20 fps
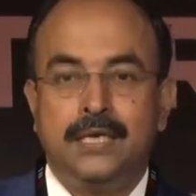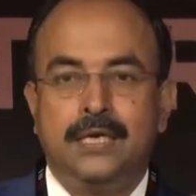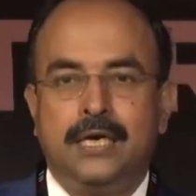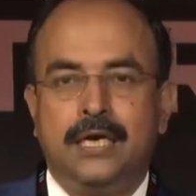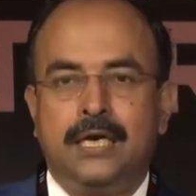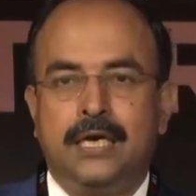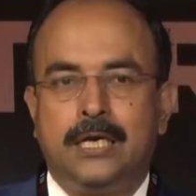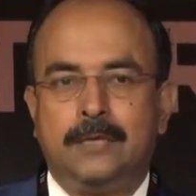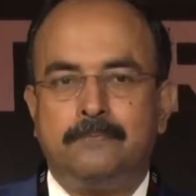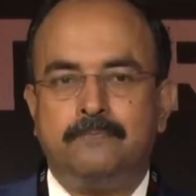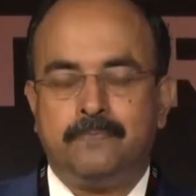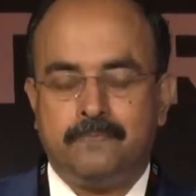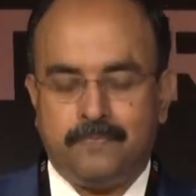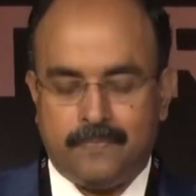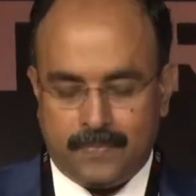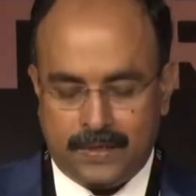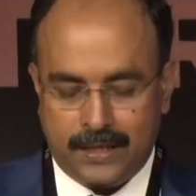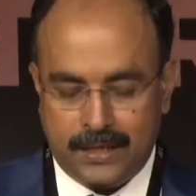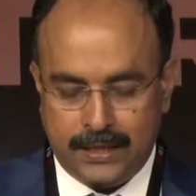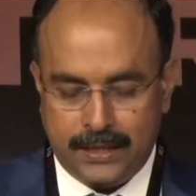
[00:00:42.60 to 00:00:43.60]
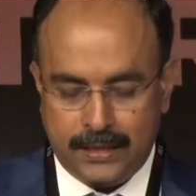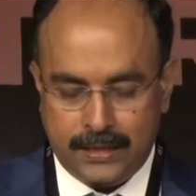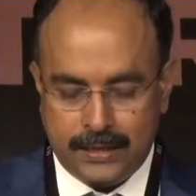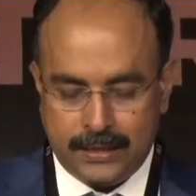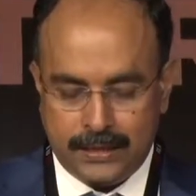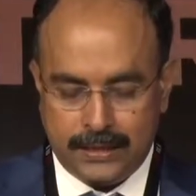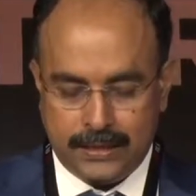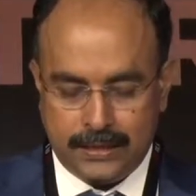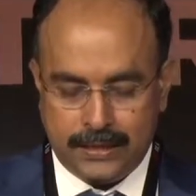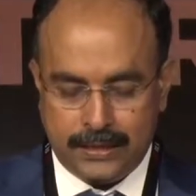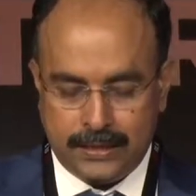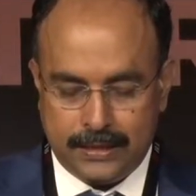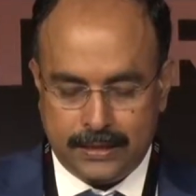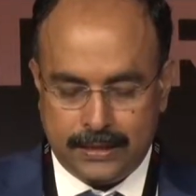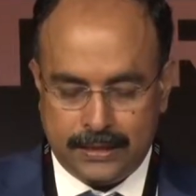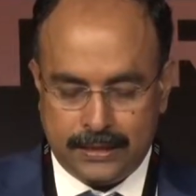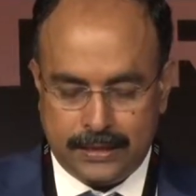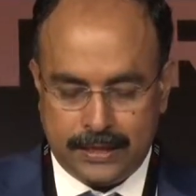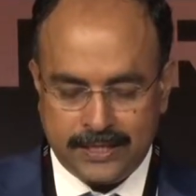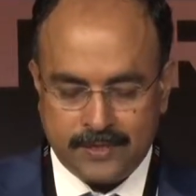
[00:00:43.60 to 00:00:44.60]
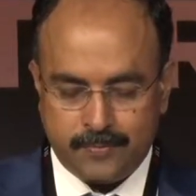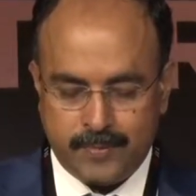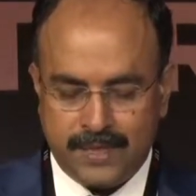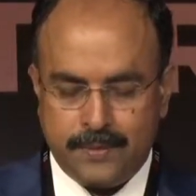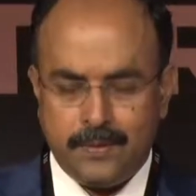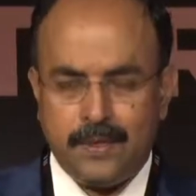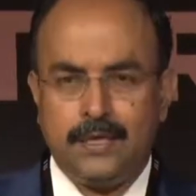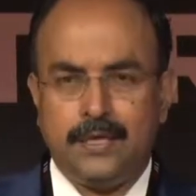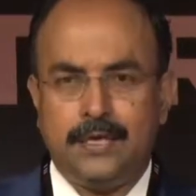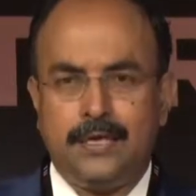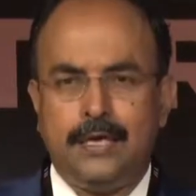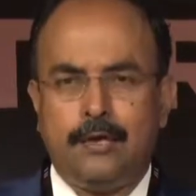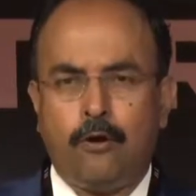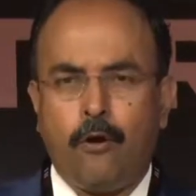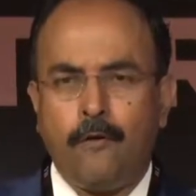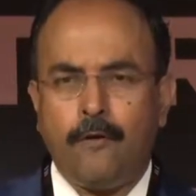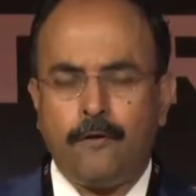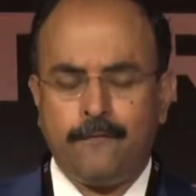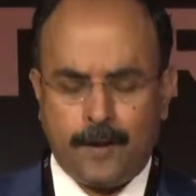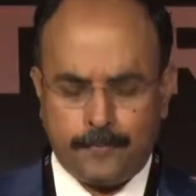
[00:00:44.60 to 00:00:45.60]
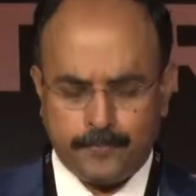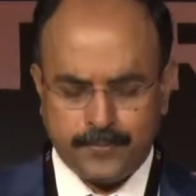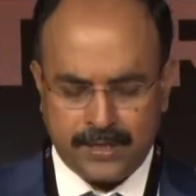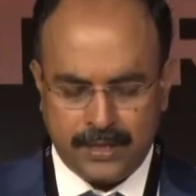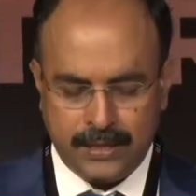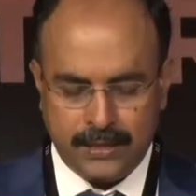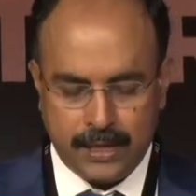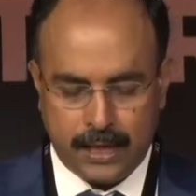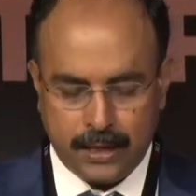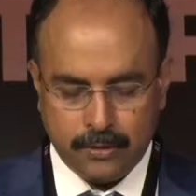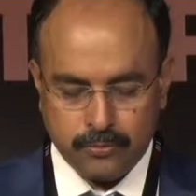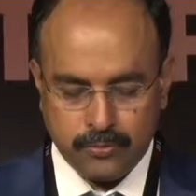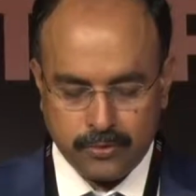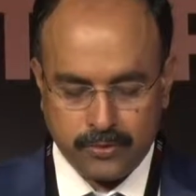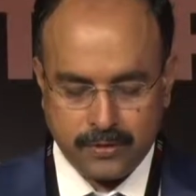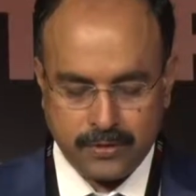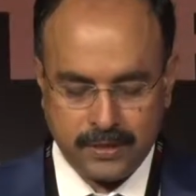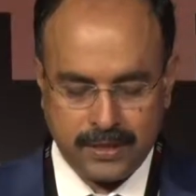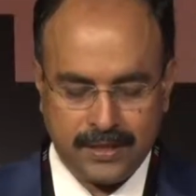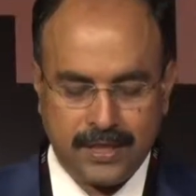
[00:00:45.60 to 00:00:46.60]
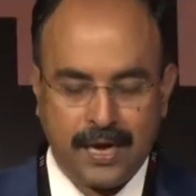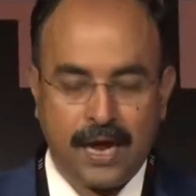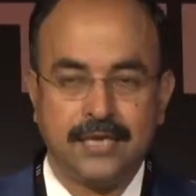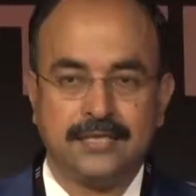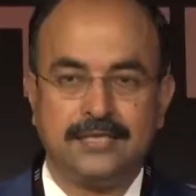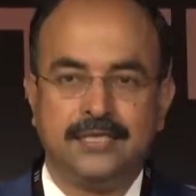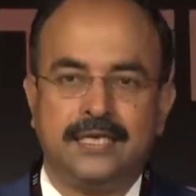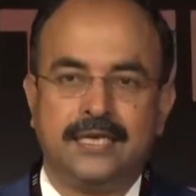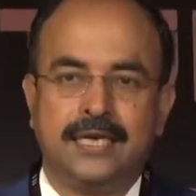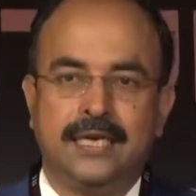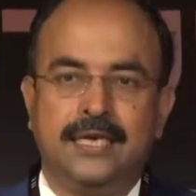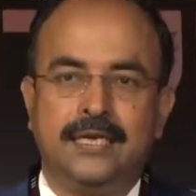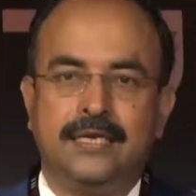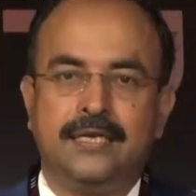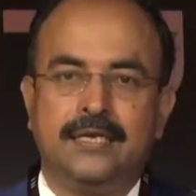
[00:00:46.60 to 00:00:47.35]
Uh, there has been a lot of ups and downs in the last decade,